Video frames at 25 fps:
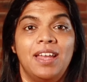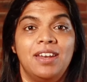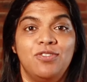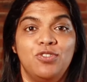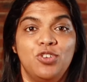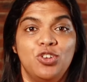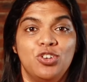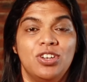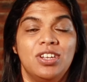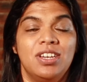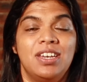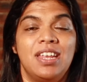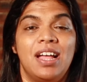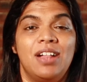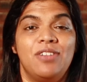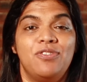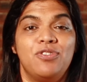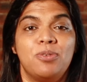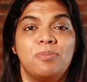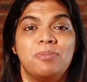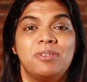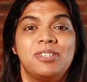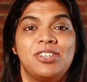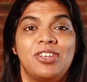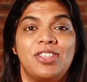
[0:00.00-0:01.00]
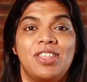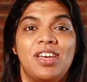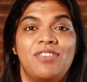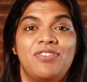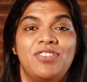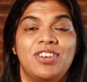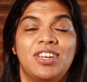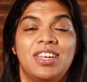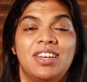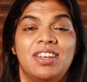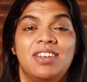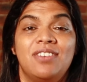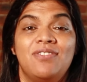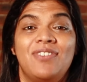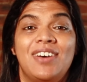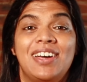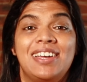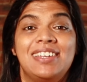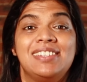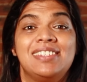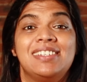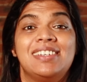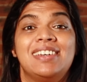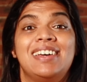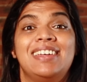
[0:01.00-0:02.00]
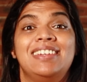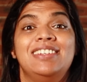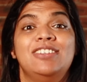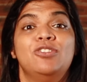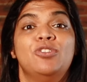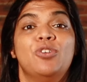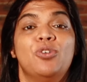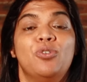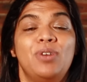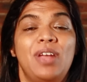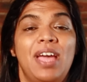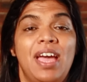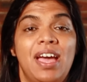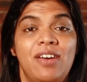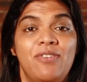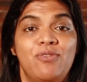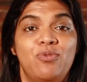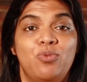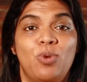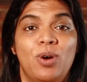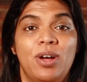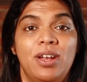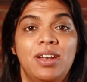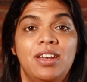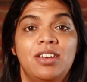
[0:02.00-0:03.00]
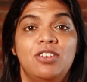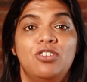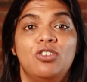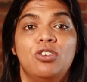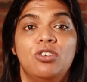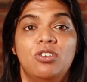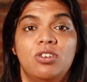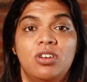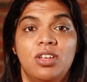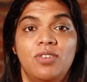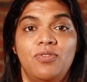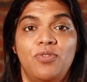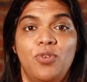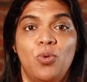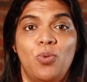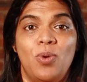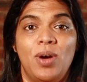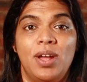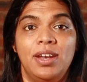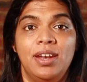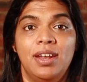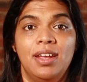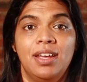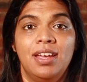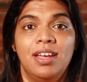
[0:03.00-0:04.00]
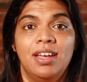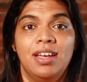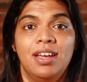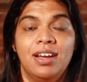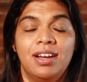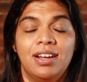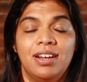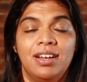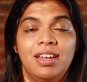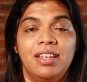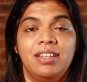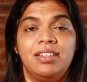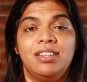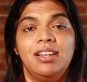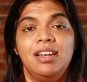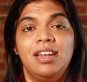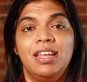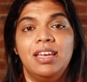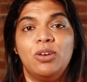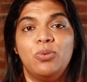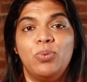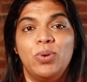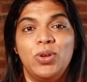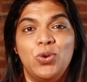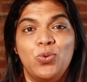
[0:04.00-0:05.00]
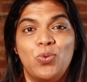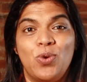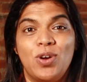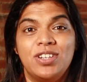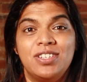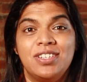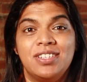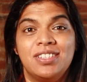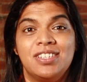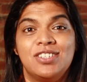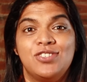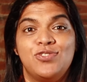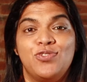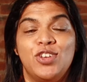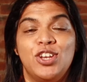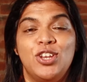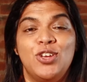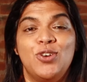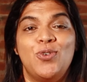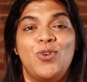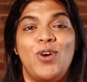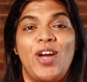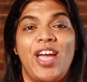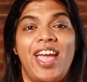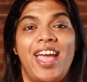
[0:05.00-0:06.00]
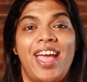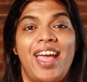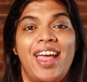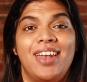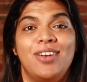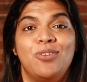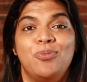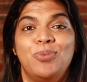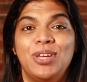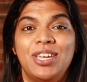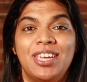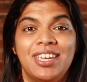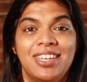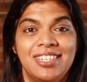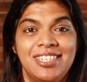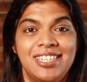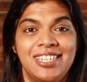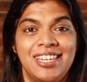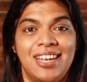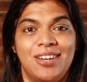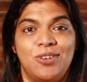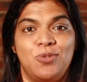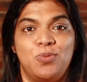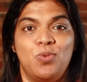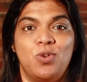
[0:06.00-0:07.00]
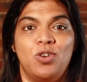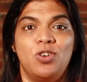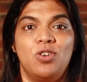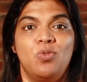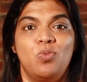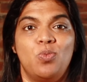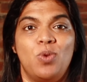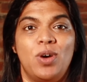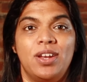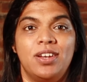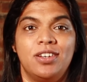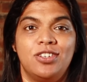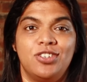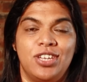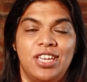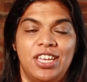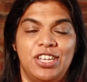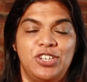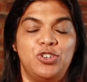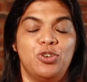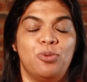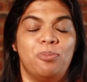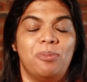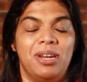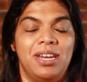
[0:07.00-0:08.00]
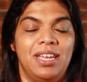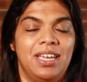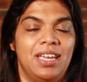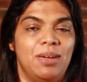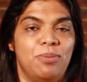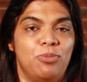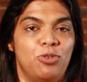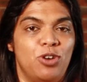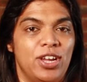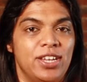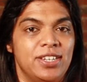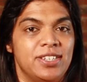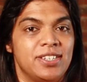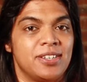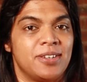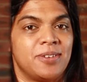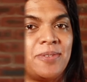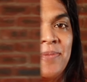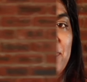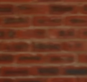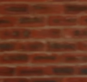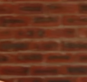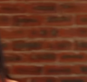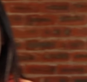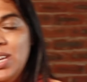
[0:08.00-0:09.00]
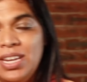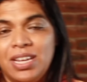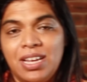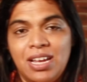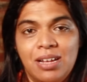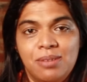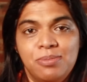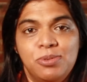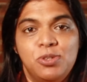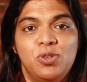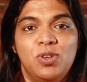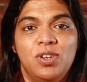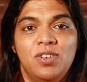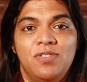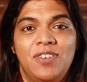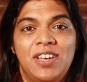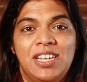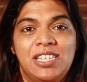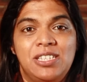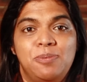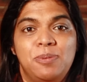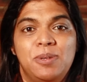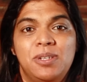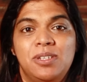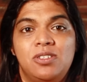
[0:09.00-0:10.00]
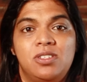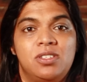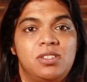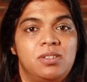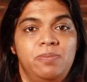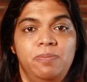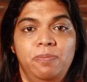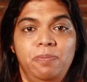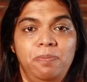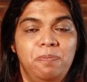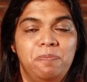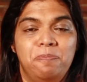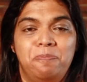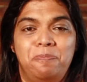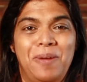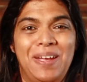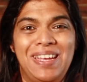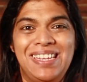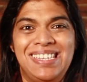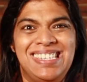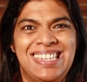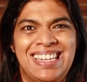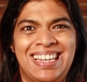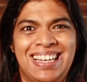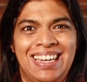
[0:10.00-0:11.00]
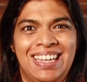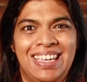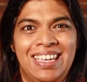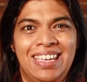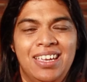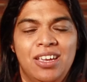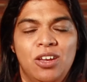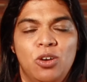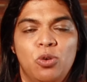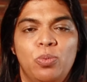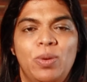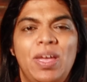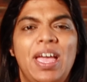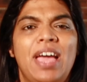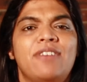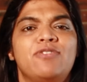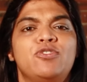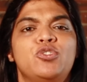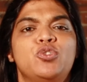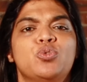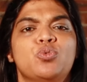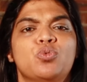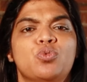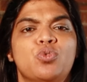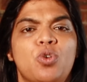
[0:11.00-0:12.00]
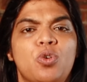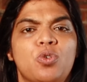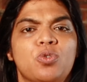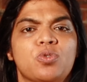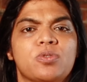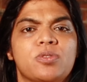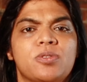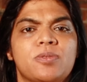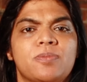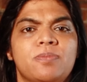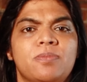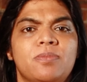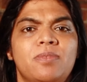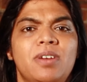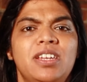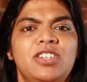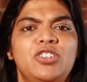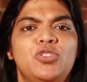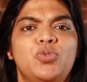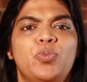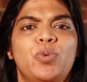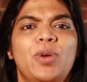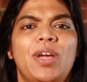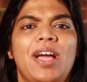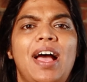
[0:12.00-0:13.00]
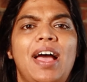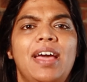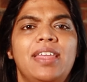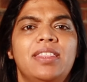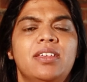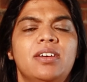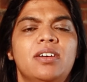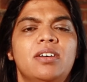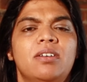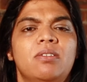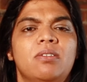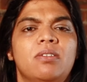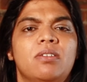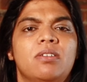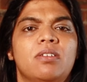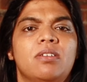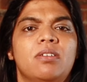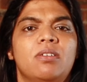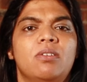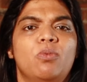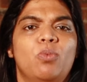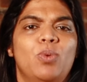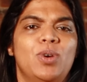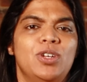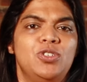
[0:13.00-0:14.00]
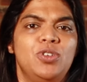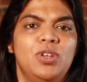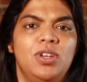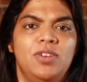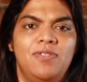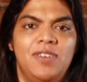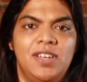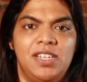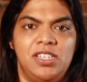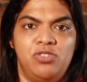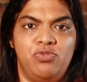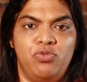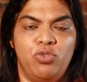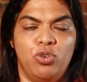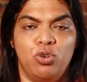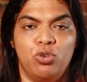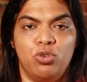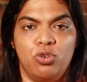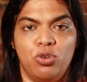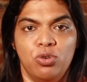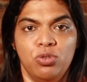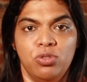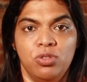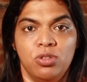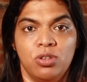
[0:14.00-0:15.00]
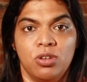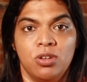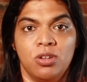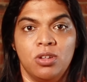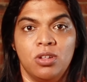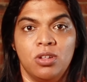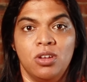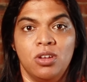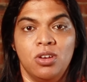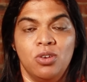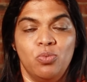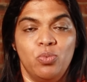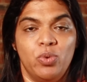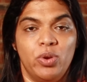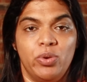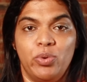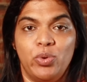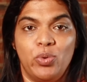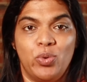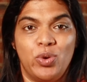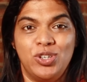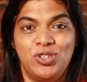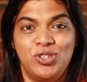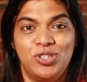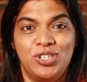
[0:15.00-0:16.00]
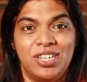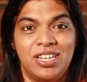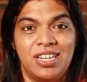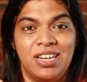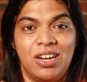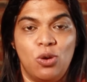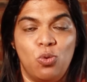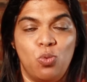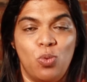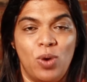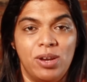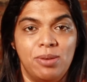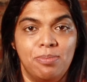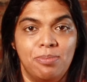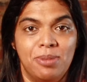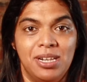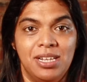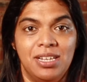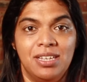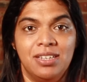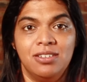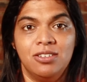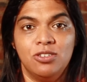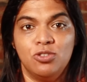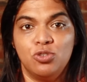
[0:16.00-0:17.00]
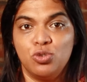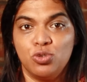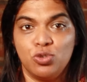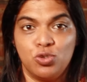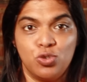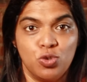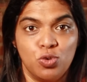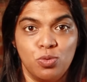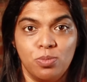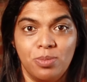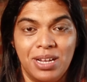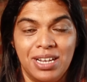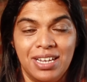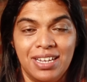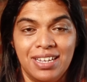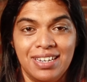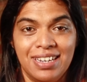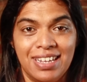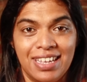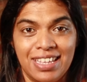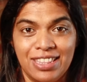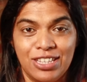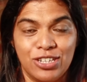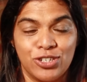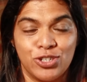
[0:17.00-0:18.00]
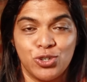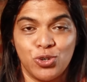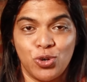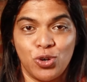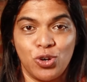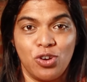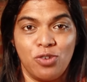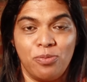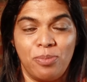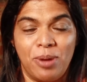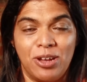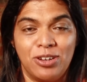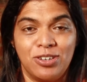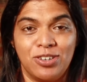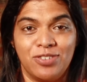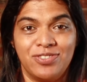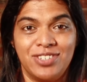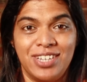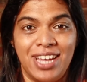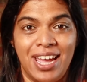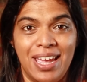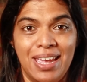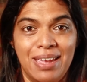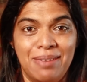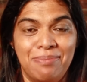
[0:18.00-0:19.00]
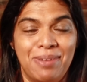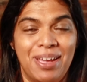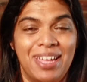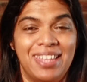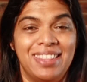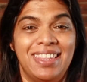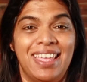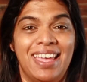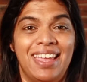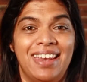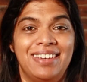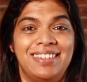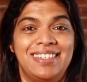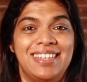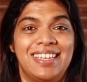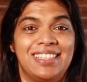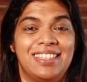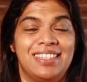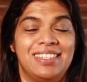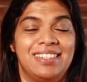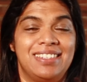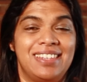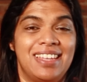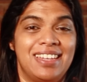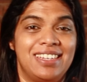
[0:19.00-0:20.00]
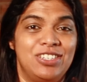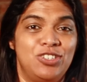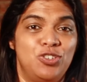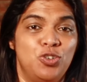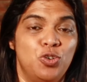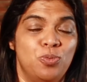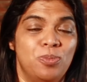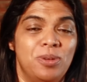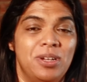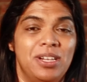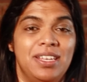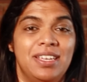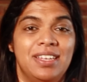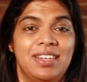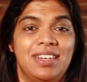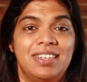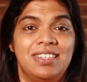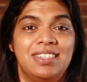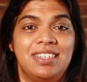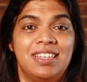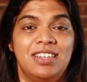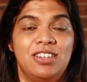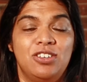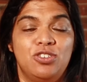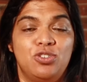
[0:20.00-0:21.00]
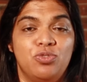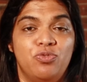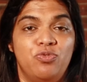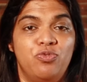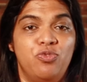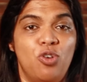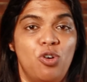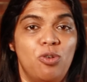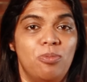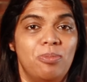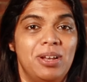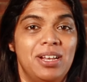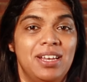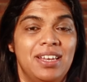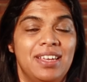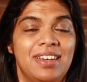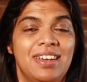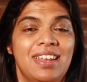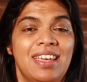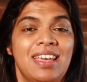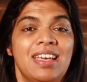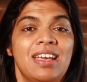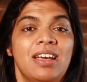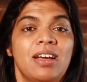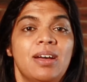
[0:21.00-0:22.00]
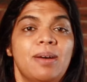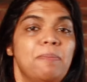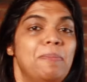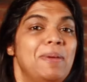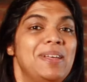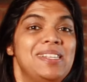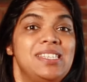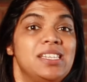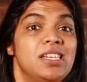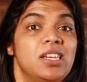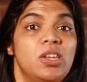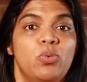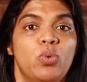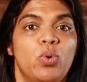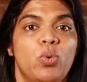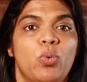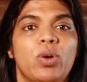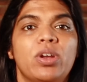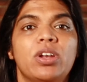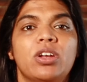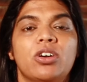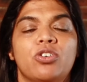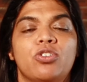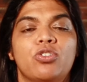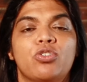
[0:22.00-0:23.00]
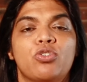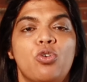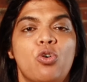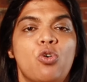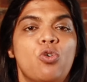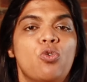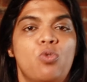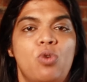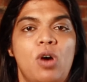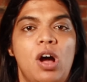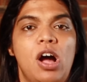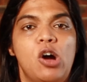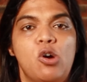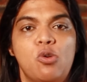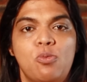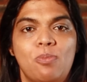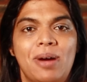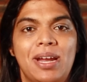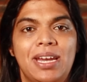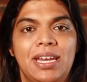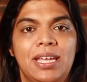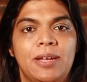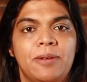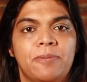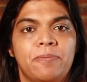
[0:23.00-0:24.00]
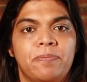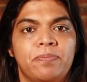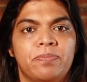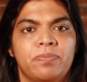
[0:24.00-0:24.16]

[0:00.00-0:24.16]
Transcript: if you need help from a South African advisor and you don't have one and you're looking for one, click the link where you're watching this video and we can chat one-on-one to get your money game right. So when it comes to investments, basically we have two goals, right? We either want to invest for growth, where we want to turn our 1 million to 2 million in the shorter amount of time, and then take that 2 million and turn it to 4 million. Basically, we want to grow our money.